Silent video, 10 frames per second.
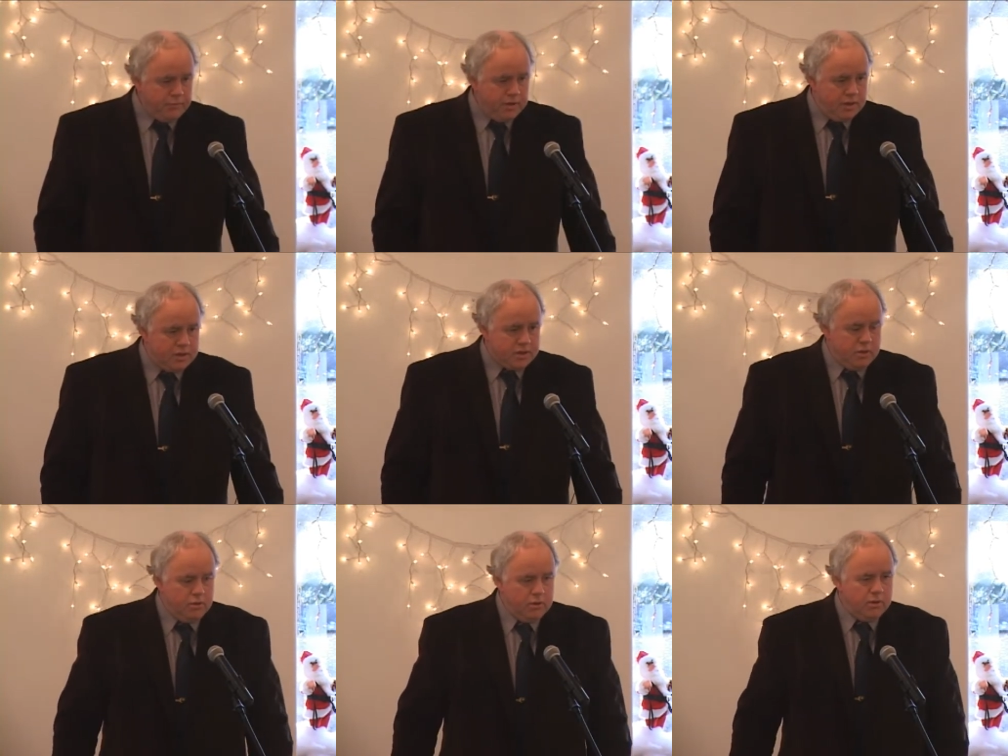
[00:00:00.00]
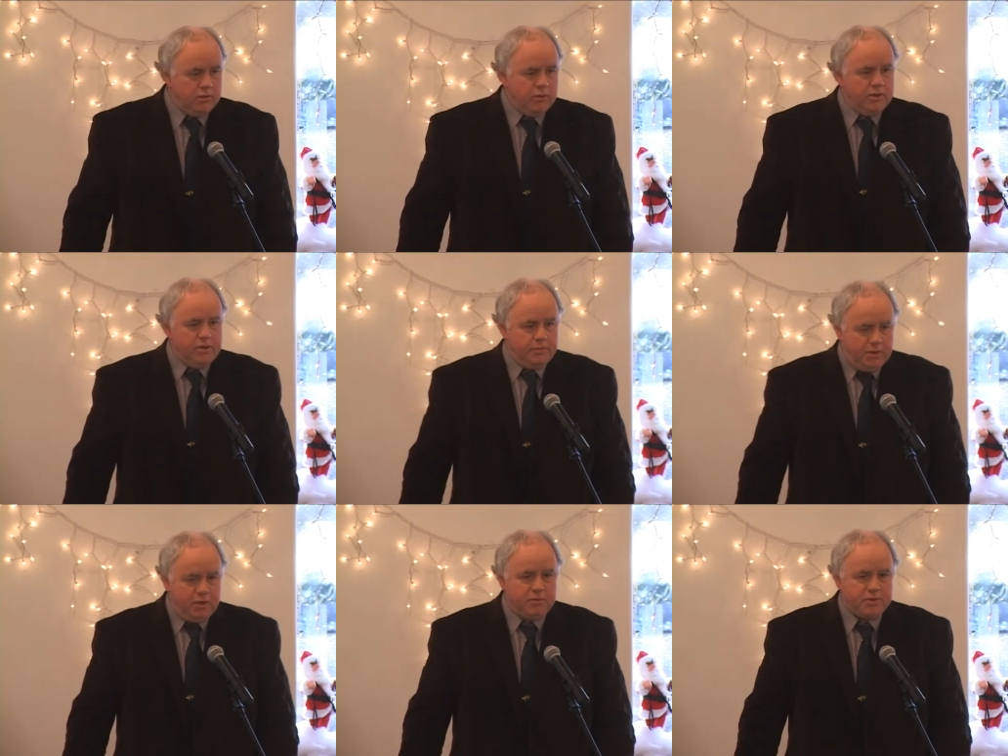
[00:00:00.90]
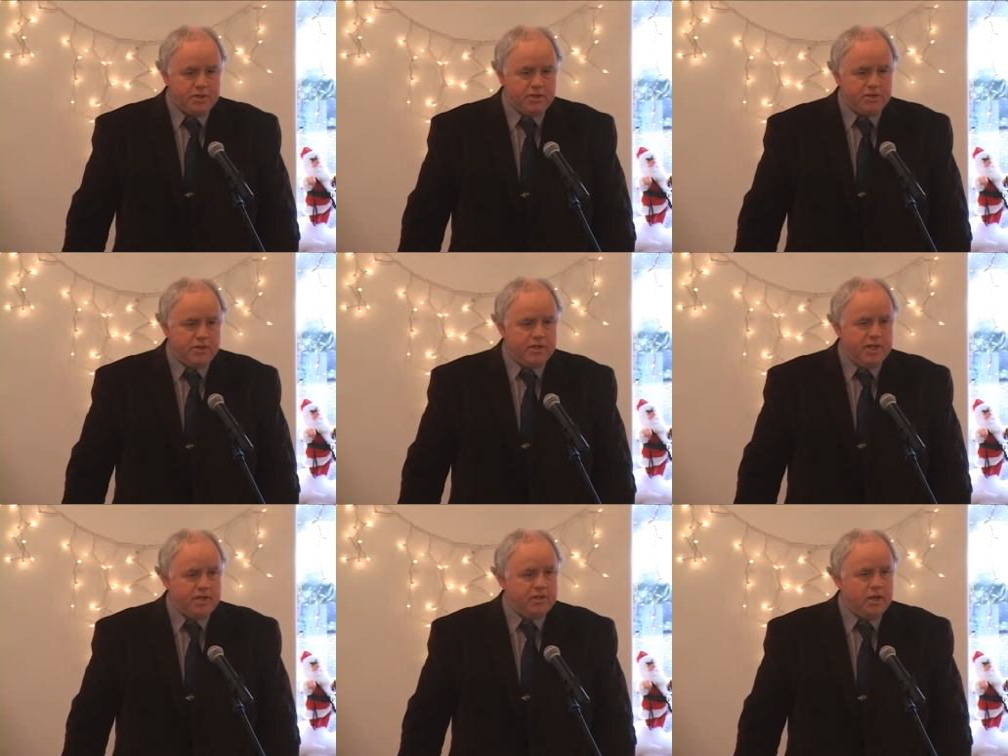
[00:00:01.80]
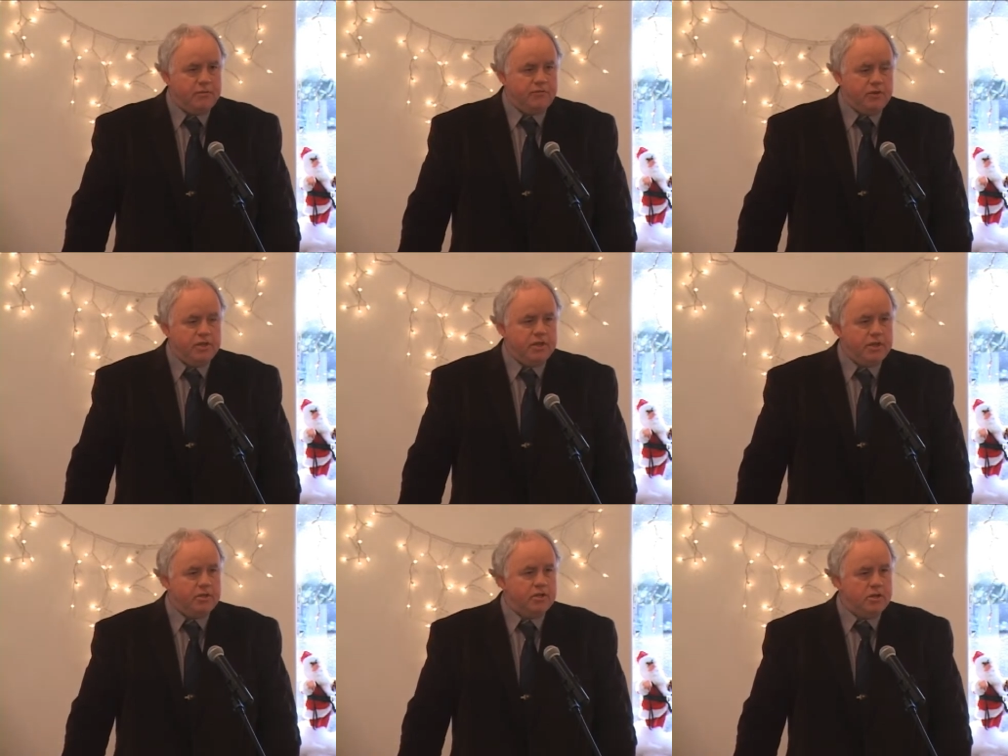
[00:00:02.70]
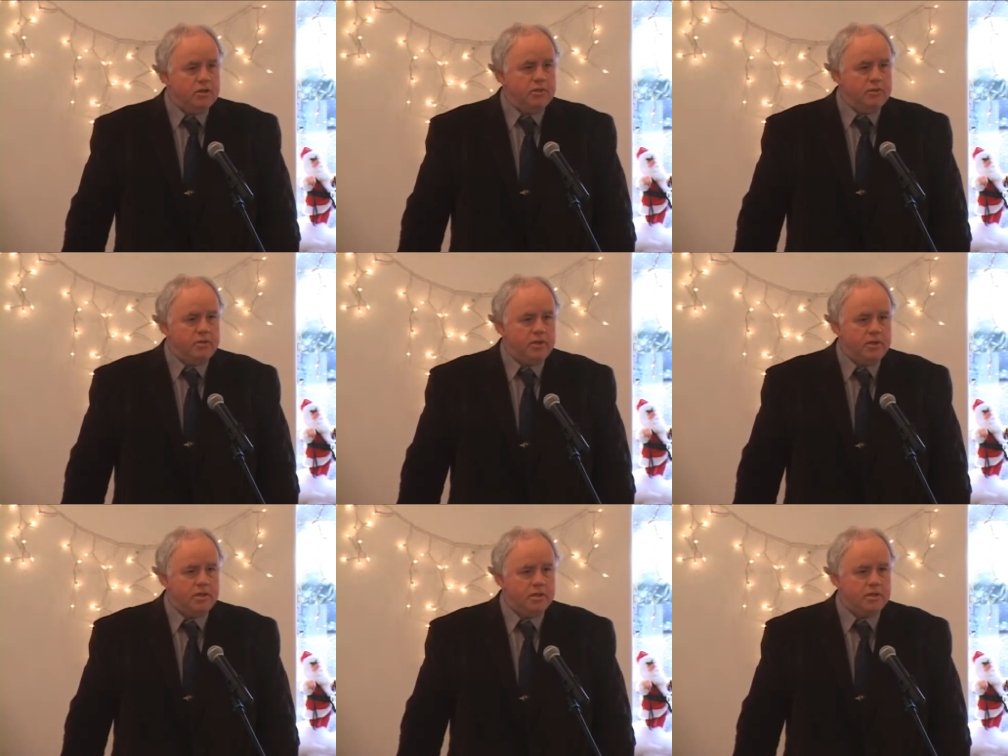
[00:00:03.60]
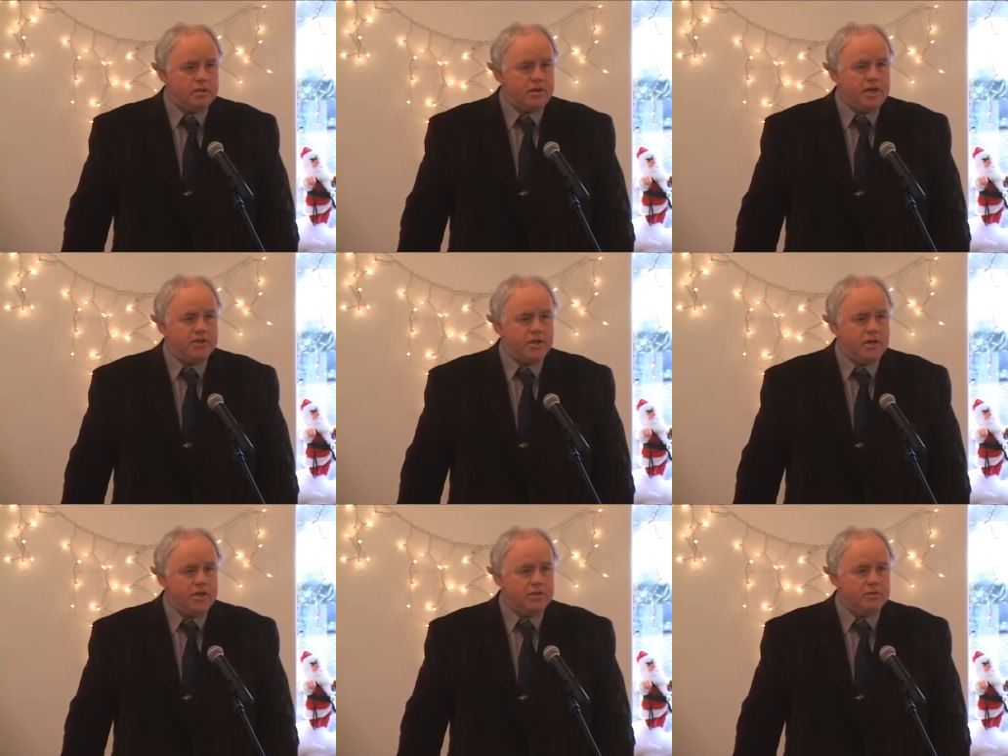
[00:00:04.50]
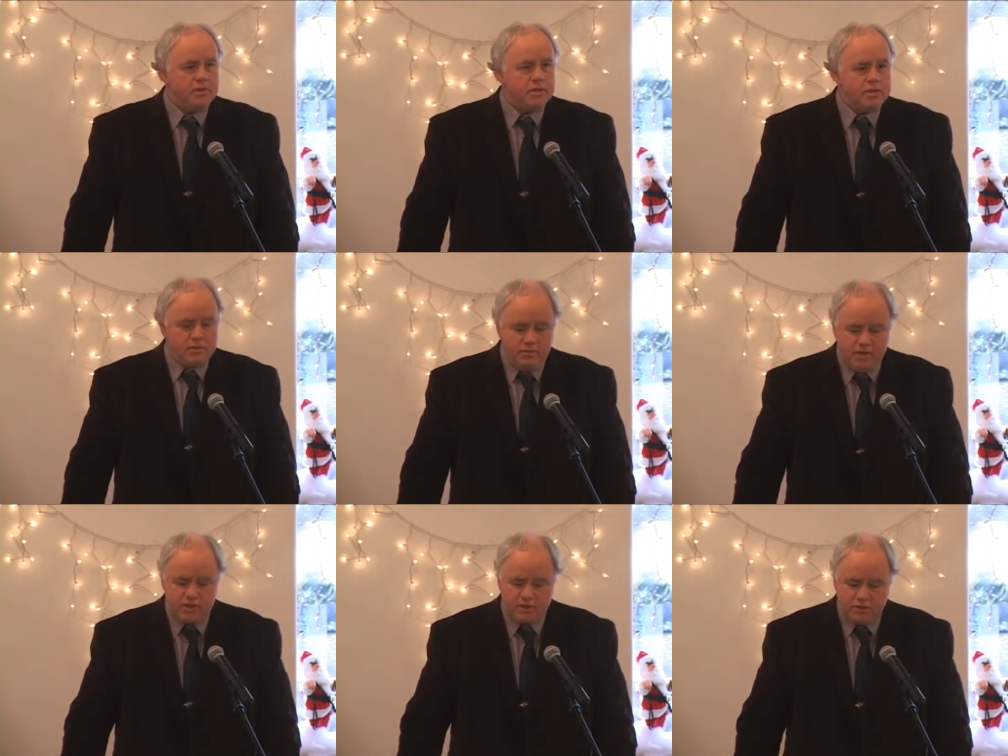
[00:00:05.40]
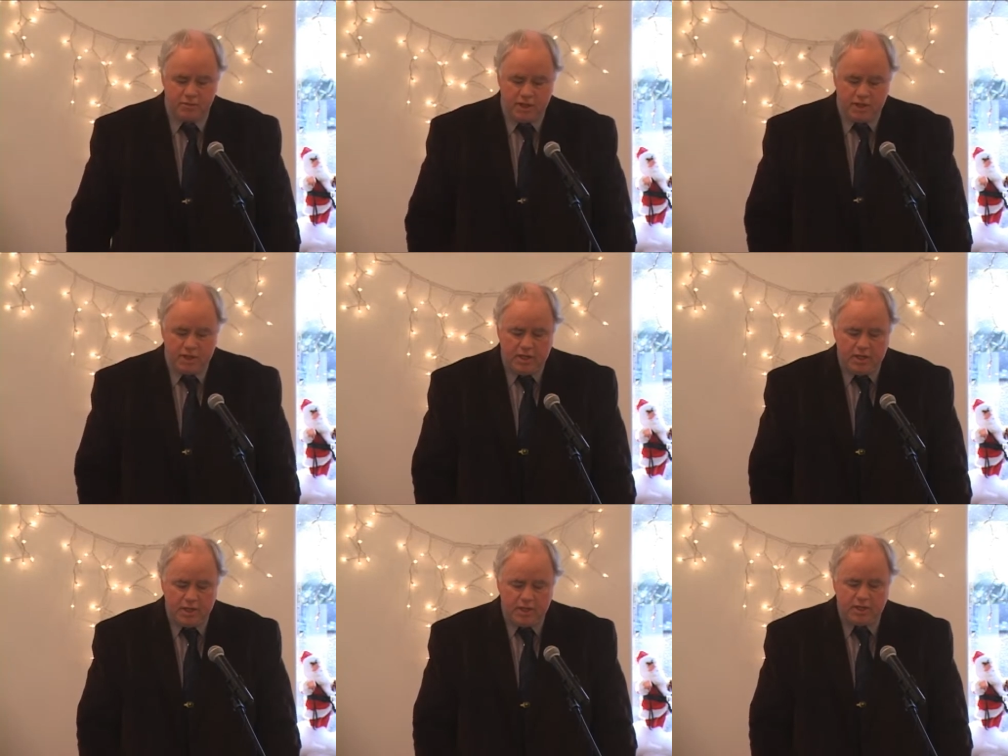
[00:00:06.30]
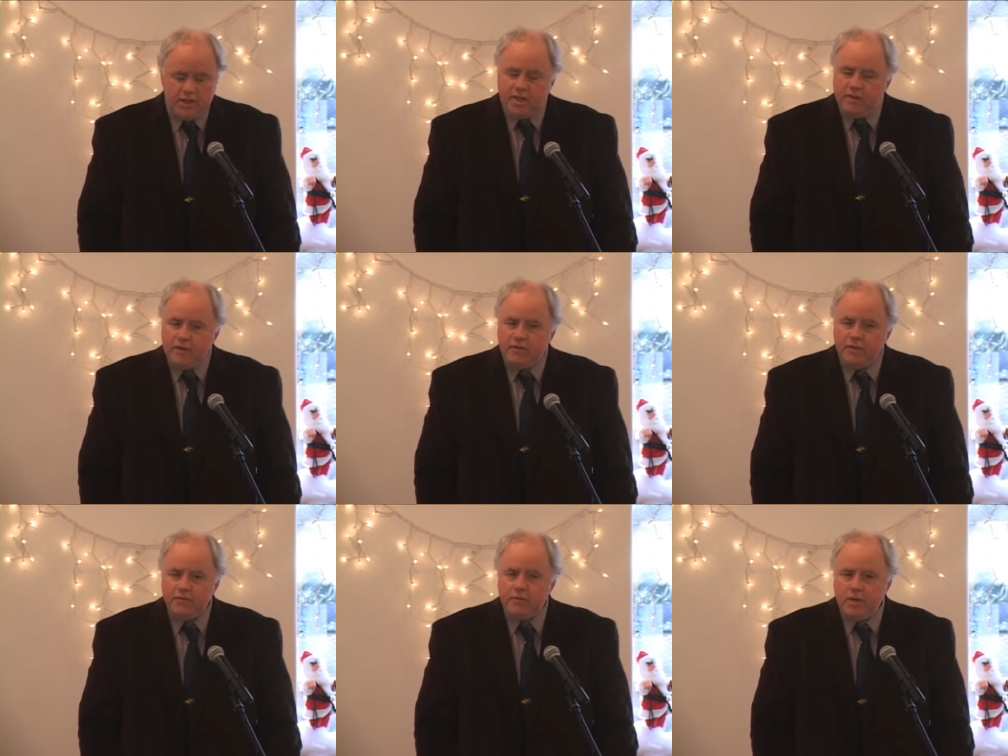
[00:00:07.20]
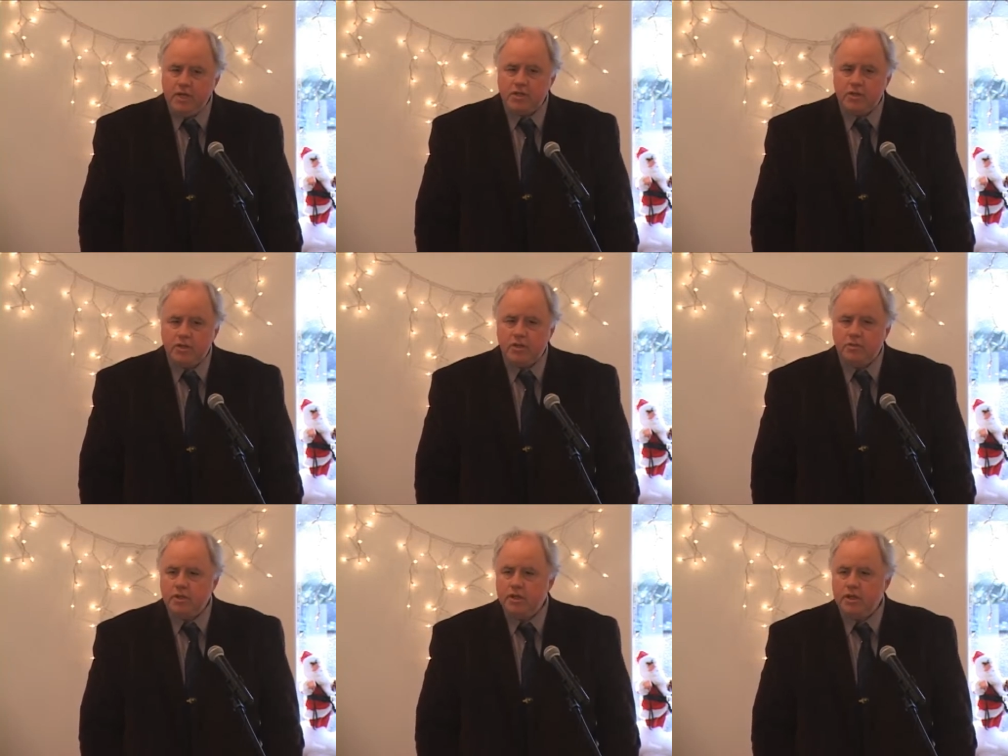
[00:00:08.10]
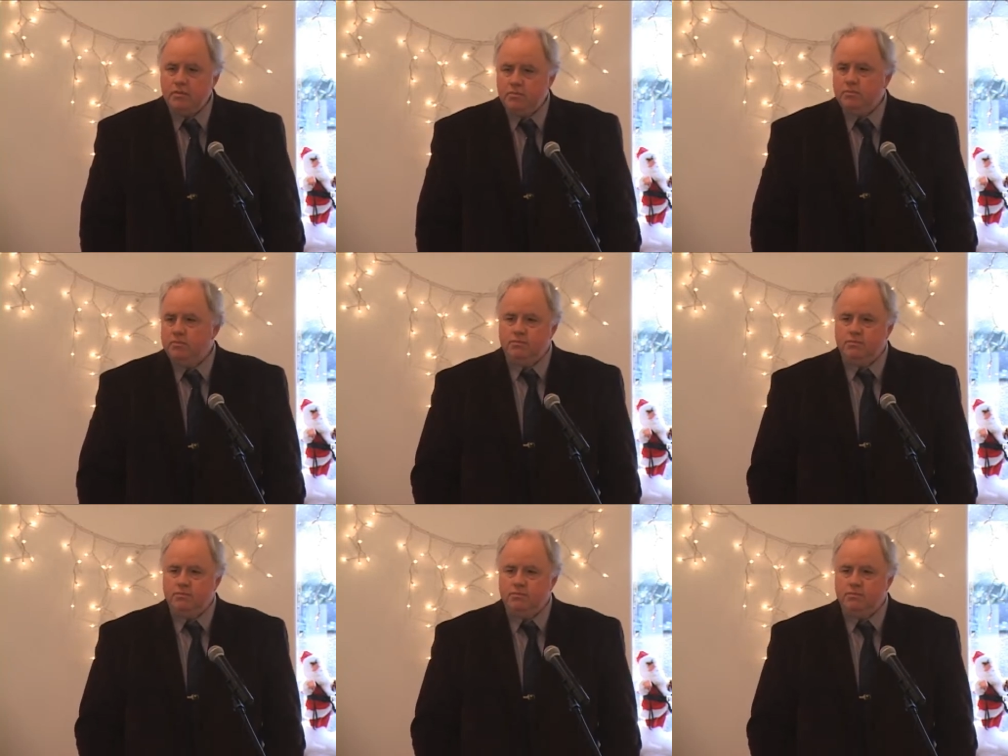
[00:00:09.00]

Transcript: so the department was concerned at that time. Fully a year ago, we were scratching our heads with this vessel. Didn't have enough information though to really,